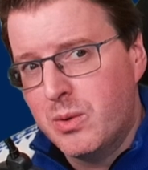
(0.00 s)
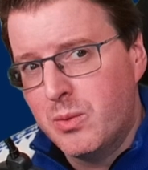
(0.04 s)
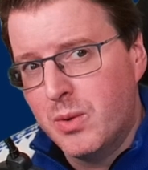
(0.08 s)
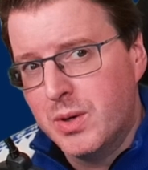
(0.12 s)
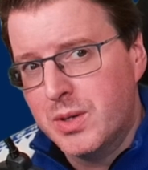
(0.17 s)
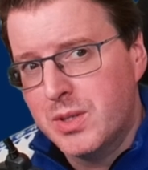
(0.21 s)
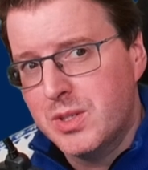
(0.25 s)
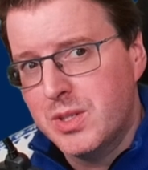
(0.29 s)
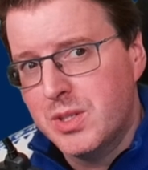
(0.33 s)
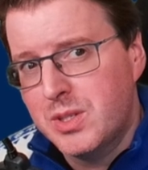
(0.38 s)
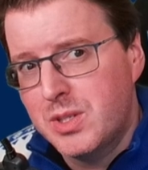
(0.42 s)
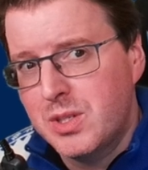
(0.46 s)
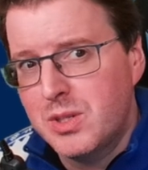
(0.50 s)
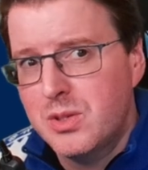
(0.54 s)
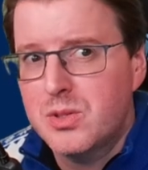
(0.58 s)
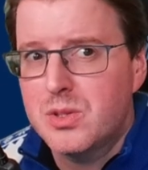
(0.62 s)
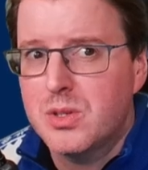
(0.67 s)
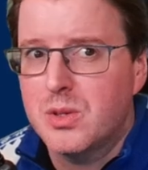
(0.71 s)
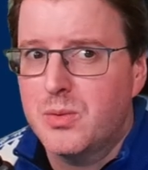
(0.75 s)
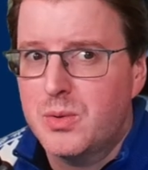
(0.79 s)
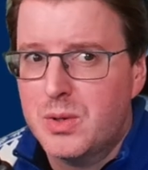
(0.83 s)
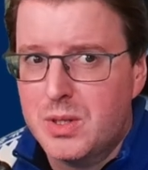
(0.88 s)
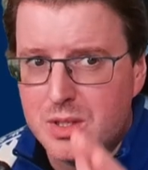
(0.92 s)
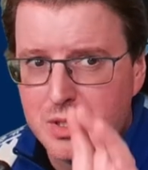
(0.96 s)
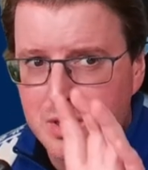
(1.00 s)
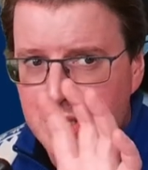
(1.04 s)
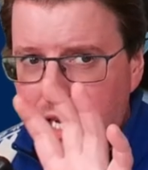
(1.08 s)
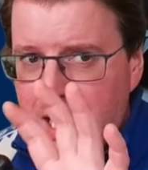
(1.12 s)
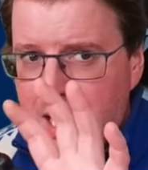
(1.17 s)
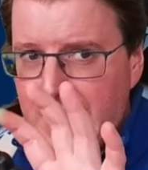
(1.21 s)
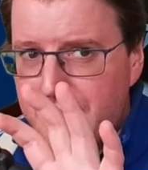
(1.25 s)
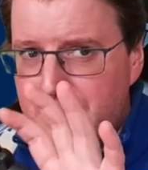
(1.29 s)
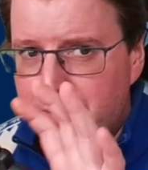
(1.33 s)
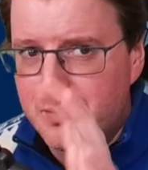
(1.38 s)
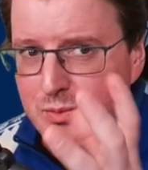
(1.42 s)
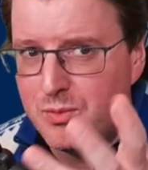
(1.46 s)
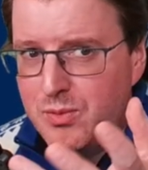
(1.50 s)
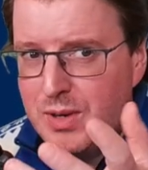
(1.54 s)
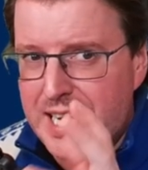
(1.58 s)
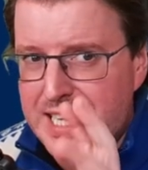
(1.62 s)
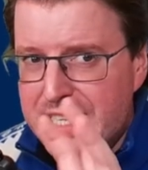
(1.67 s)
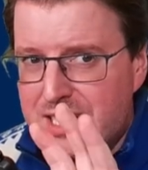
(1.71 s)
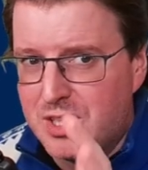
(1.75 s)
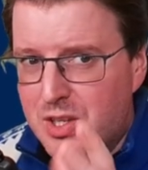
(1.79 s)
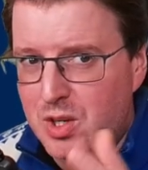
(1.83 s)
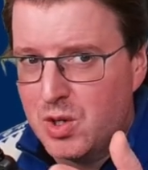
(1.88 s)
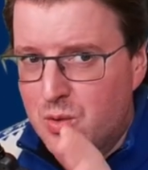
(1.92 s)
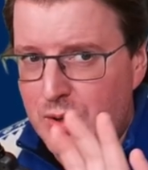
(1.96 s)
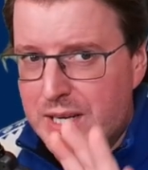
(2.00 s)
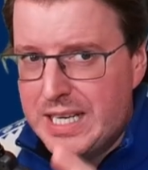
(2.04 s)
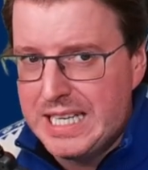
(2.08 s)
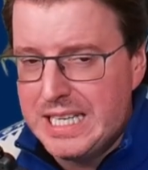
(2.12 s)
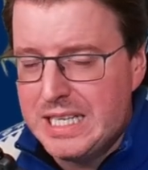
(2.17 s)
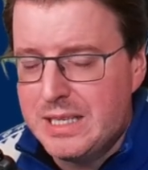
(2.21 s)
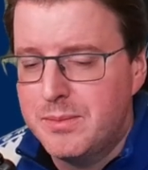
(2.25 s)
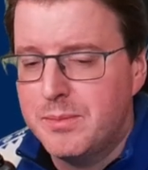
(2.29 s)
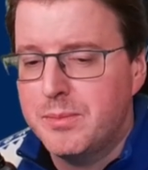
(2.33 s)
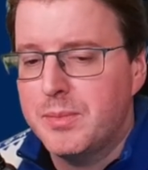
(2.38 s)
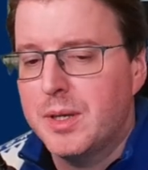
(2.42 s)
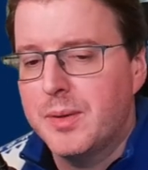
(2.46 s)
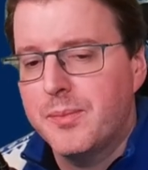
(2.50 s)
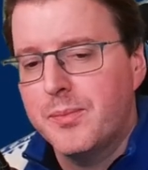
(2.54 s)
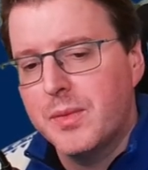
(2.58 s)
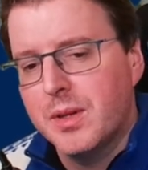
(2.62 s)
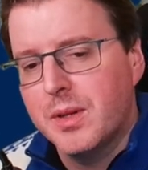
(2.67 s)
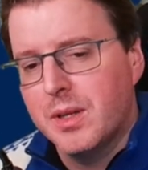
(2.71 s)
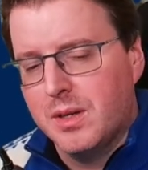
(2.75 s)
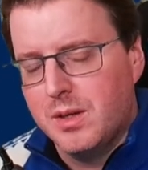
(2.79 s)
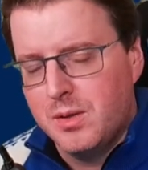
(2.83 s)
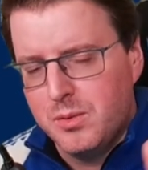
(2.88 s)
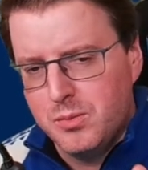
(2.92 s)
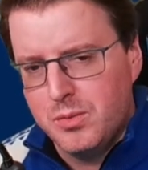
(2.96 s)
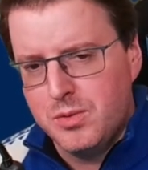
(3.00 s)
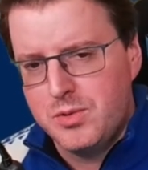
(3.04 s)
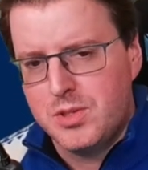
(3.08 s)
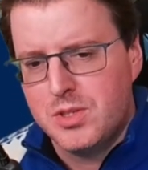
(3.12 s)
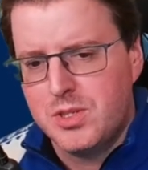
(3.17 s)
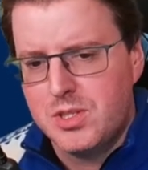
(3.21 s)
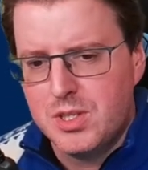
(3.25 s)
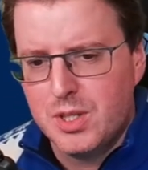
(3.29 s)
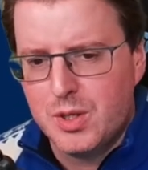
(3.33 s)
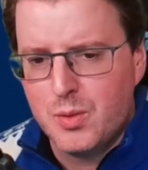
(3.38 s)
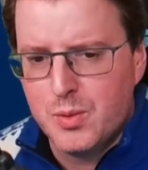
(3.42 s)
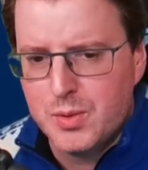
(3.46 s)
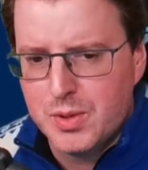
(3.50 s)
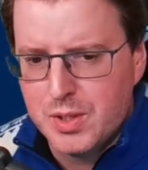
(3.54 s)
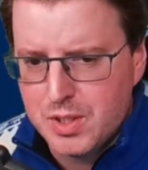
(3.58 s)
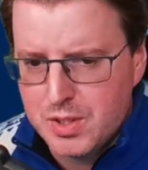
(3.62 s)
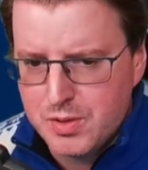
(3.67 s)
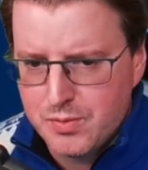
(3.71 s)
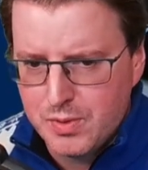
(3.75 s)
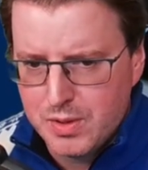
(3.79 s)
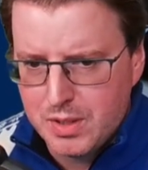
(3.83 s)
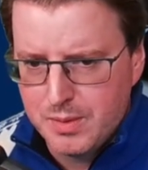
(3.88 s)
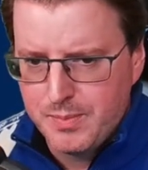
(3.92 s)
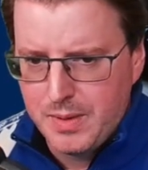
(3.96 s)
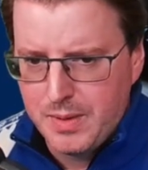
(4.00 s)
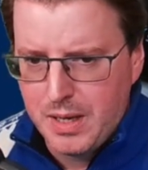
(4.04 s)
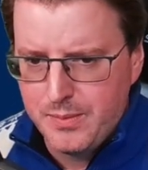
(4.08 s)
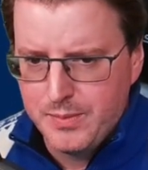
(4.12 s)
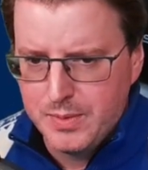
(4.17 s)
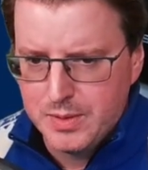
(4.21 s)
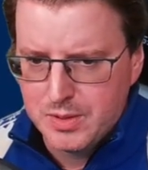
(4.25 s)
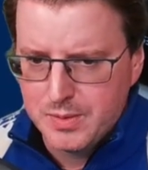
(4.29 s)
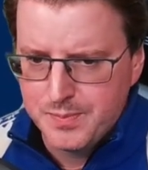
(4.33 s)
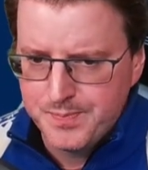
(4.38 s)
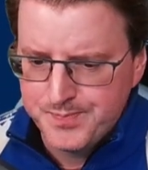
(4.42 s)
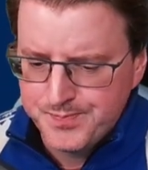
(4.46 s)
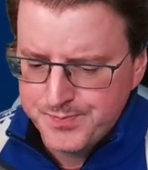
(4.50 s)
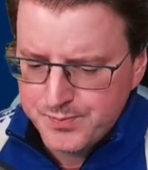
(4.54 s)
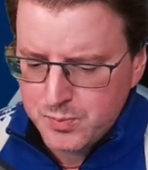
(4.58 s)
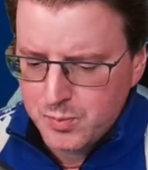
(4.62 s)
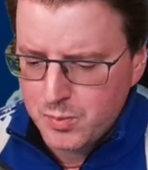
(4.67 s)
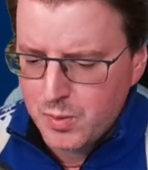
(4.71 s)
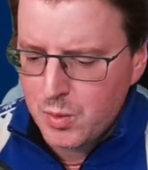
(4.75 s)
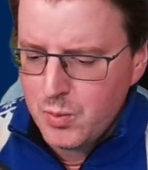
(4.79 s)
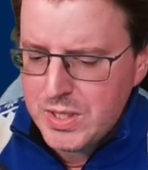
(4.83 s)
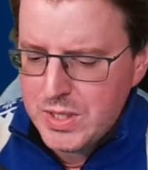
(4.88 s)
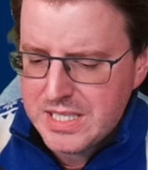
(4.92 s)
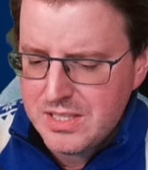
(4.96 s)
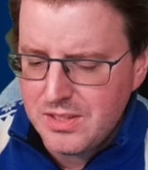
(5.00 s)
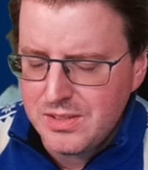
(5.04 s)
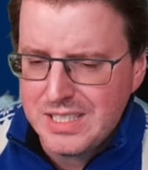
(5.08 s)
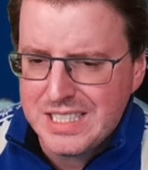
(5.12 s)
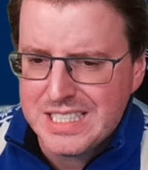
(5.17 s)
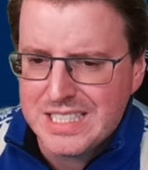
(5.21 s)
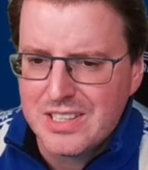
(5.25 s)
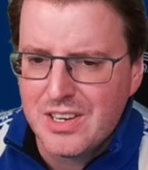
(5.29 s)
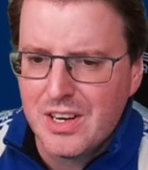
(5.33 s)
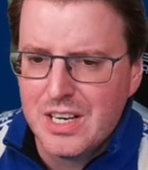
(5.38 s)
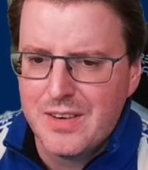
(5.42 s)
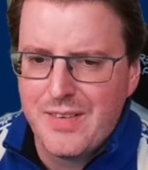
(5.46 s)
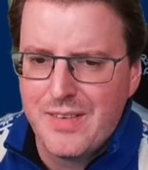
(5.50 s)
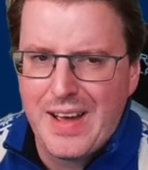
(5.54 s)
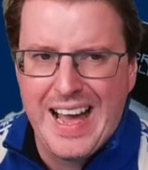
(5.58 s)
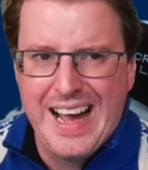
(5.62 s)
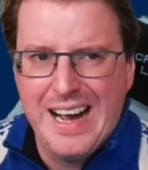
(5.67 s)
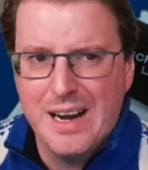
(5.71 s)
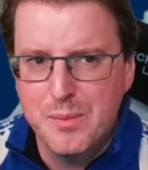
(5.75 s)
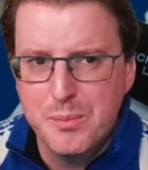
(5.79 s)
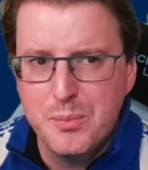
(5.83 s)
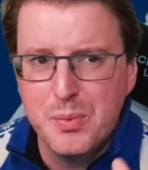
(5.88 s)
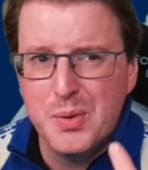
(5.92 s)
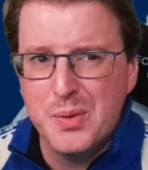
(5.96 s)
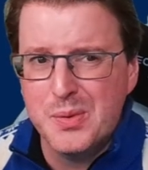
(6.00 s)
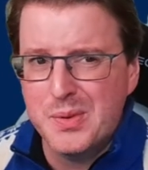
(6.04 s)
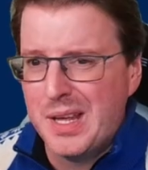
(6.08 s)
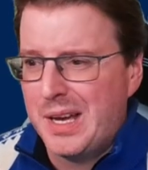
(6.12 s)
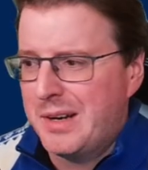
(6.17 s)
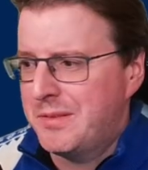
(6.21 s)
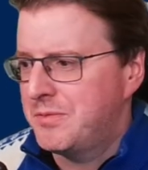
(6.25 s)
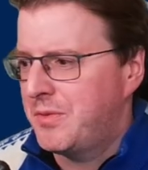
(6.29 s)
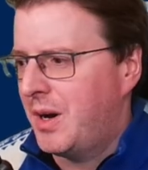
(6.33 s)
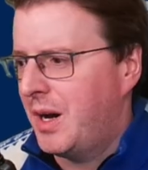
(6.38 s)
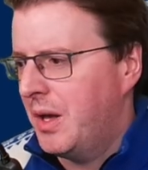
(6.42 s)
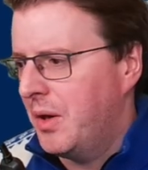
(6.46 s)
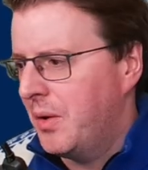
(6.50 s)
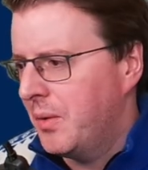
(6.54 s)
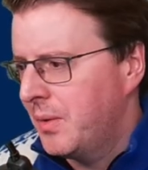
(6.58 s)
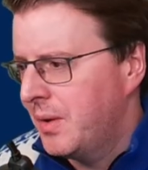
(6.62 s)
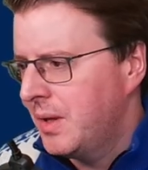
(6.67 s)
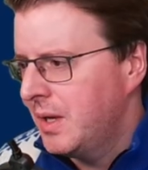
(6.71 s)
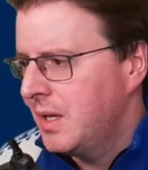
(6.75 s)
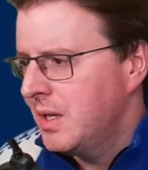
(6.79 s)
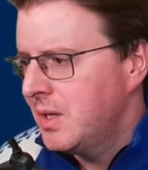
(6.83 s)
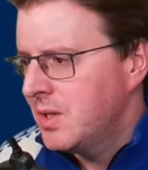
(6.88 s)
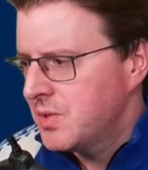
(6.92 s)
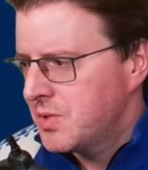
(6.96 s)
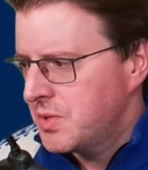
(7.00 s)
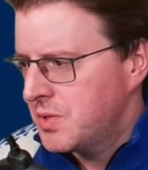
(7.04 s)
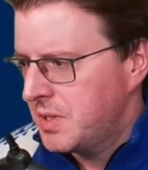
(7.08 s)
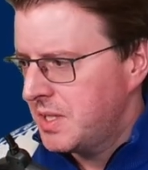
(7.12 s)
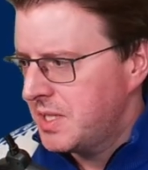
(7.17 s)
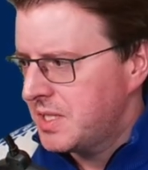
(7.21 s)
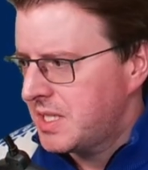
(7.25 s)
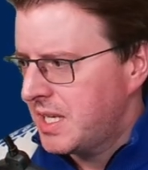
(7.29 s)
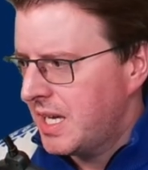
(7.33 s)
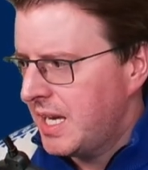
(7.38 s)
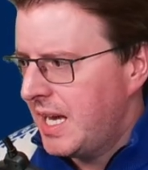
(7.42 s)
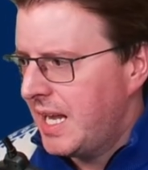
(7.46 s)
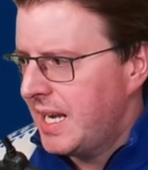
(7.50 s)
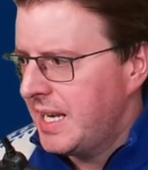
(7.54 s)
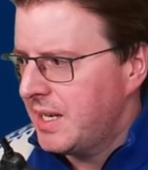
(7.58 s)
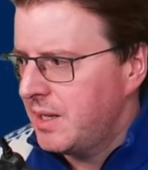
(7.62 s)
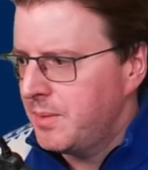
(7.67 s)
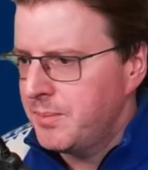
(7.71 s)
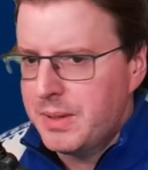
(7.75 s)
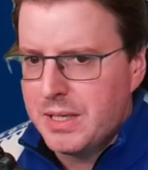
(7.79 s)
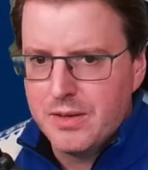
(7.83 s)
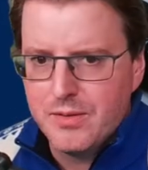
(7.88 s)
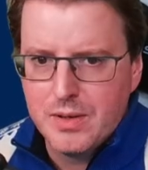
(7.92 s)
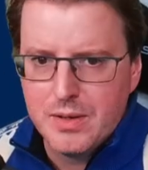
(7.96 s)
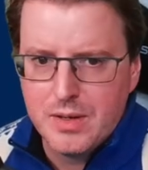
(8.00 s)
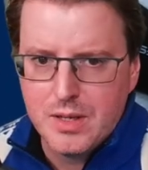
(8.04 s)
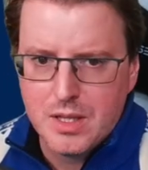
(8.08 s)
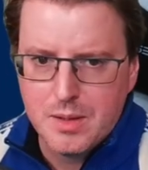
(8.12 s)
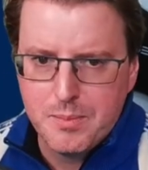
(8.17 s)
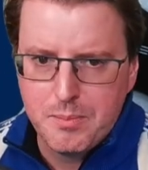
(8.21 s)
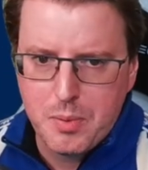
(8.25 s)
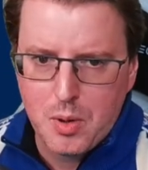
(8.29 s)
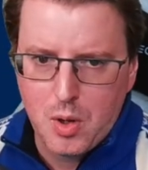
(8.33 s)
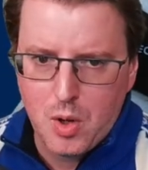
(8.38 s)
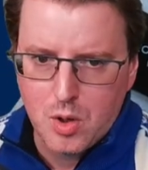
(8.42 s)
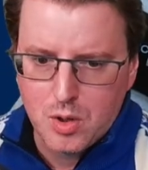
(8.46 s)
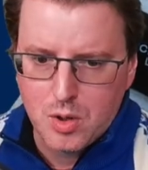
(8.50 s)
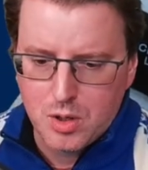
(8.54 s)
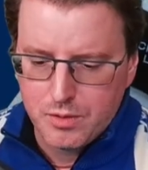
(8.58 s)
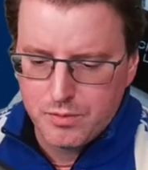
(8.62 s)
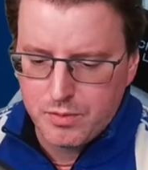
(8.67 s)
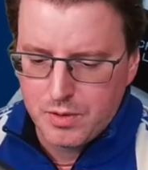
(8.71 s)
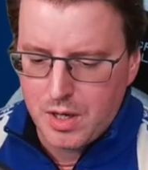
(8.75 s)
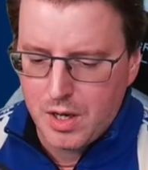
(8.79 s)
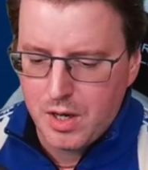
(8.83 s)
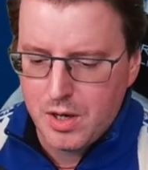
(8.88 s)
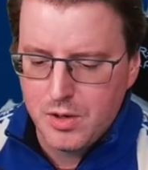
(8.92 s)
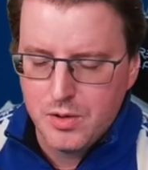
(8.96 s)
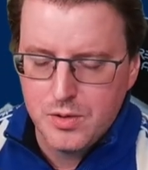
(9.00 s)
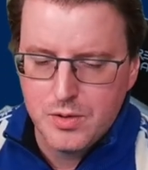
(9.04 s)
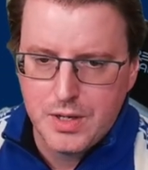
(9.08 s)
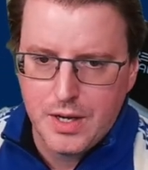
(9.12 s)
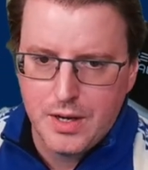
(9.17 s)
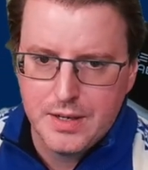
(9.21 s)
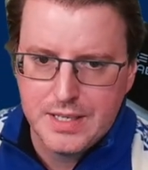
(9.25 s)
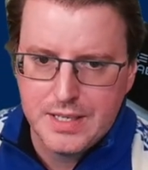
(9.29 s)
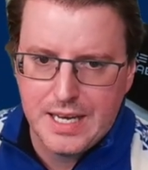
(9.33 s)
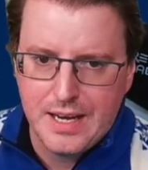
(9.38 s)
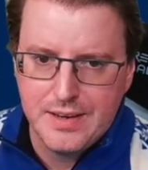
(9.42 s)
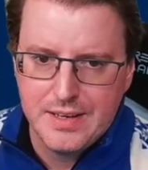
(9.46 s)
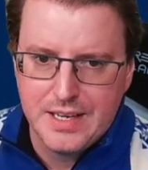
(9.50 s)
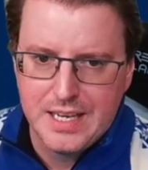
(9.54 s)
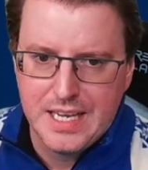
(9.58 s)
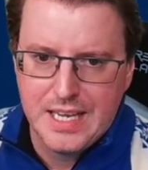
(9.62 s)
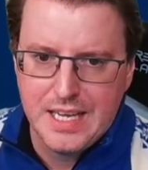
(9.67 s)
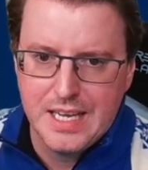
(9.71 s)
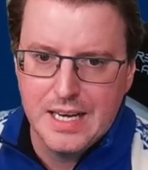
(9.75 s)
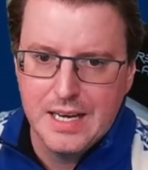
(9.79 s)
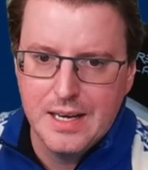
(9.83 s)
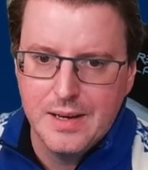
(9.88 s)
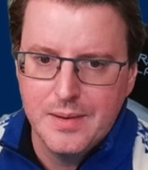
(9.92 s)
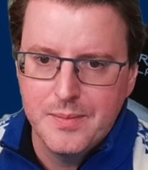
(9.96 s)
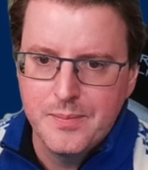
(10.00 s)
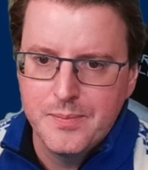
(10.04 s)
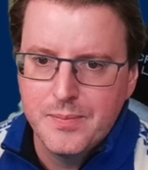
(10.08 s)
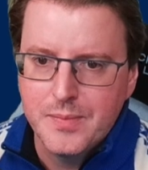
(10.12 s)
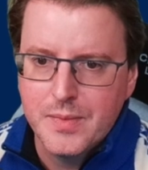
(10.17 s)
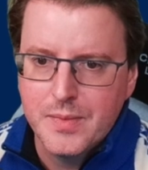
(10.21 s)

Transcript: we wanted to, so we could have them red and green, but we'll just stick with this for the moment. We still need to kind of output that file. So let's get a little bit of another block of code down here.